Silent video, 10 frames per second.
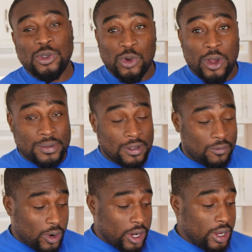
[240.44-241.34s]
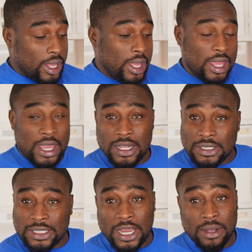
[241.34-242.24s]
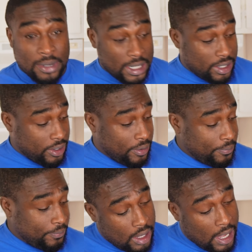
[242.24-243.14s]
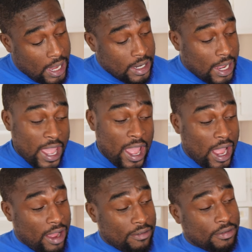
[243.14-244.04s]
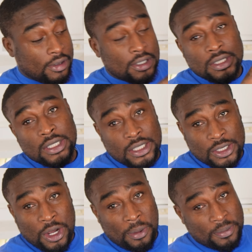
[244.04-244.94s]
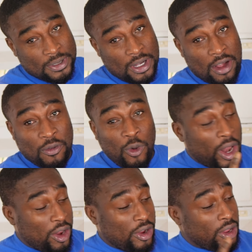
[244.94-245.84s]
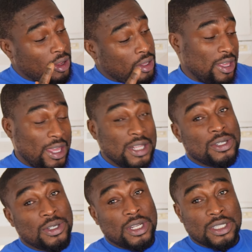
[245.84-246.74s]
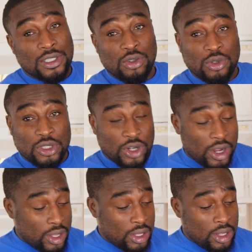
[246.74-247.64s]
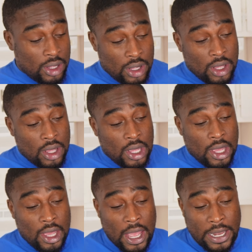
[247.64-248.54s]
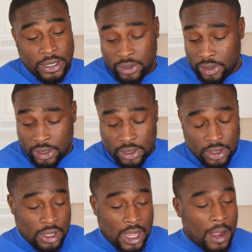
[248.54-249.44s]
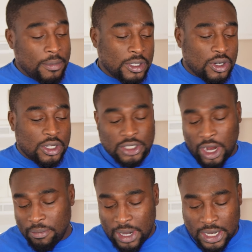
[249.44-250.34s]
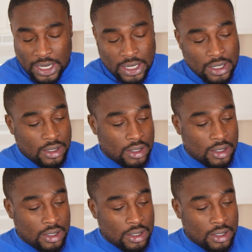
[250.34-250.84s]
2 cups of water inside the blender. And I have 6 cups of water into this juice jug. And I'm just going to start blending.